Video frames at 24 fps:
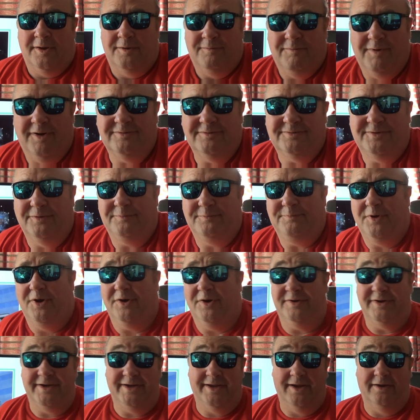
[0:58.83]
Well, good
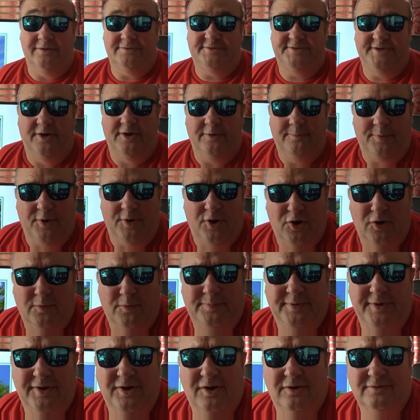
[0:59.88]
morning, YouTube. I
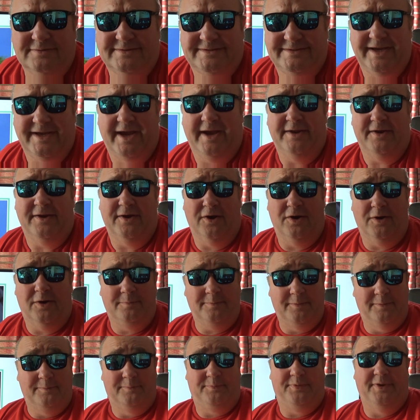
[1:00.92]
hope you're all staying at
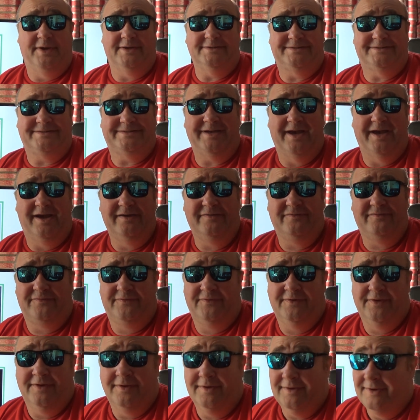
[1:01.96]
home and being
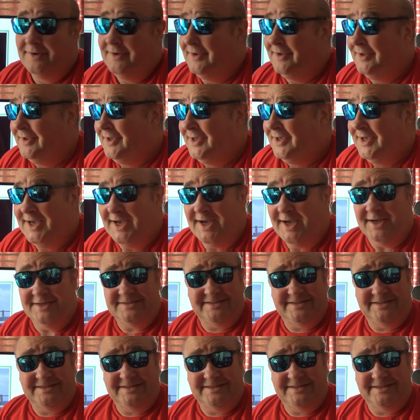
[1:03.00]
safe. Uh,